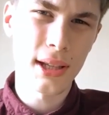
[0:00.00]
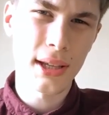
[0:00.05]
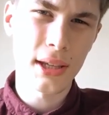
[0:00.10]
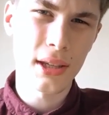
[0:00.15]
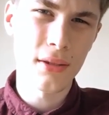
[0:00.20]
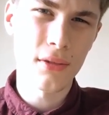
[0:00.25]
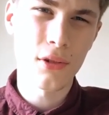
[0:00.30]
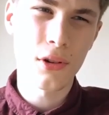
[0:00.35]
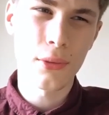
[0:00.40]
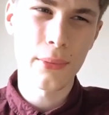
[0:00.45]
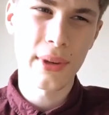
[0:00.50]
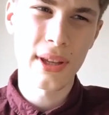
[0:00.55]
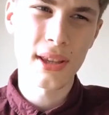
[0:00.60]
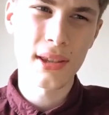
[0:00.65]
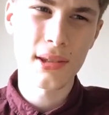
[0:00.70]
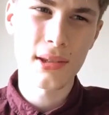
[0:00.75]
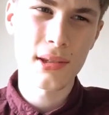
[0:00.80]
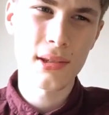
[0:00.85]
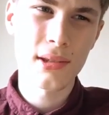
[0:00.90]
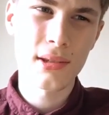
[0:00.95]
let you
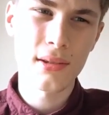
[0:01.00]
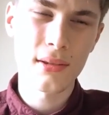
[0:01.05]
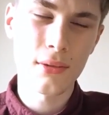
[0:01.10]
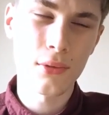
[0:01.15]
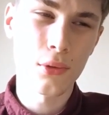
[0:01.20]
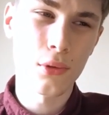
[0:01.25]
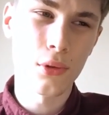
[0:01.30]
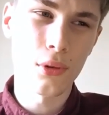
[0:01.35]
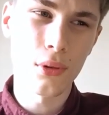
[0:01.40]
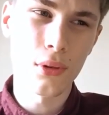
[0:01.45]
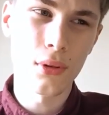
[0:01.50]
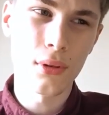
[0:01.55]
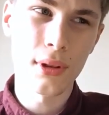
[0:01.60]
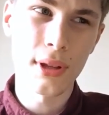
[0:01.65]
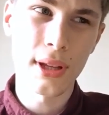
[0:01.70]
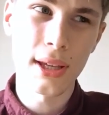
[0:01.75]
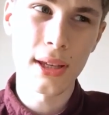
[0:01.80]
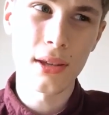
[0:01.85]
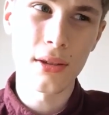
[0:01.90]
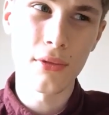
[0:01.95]
comment or
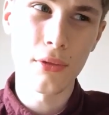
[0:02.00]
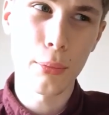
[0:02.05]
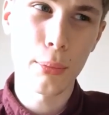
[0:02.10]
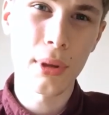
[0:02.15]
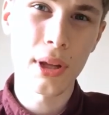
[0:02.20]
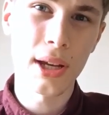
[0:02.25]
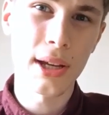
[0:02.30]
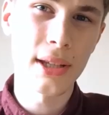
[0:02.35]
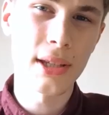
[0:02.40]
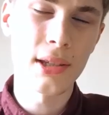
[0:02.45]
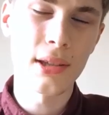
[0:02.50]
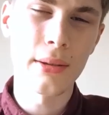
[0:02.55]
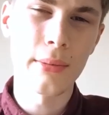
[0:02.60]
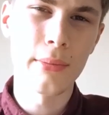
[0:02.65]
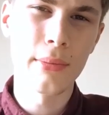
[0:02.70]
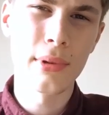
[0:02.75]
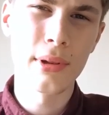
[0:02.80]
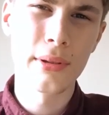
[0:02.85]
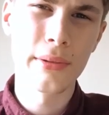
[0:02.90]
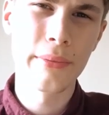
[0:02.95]
let you reply to
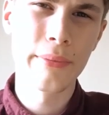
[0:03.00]
them,